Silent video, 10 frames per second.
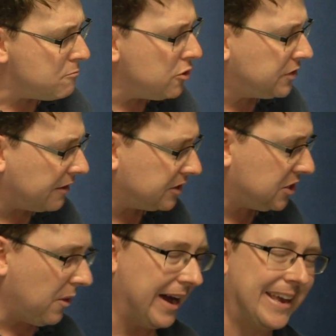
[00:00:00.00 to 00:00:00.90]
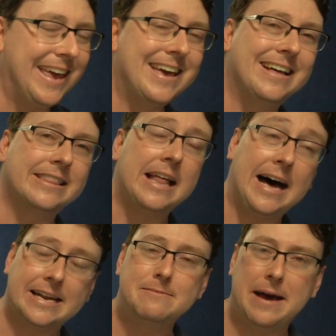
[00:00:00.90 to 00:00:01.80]
moved over to IKEA
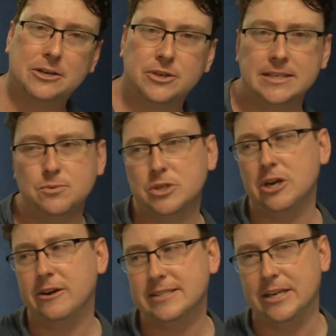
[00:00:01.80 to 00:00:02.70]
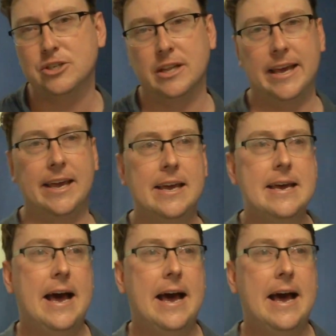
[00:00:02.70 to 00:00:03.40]
Lada batteries, which are essentially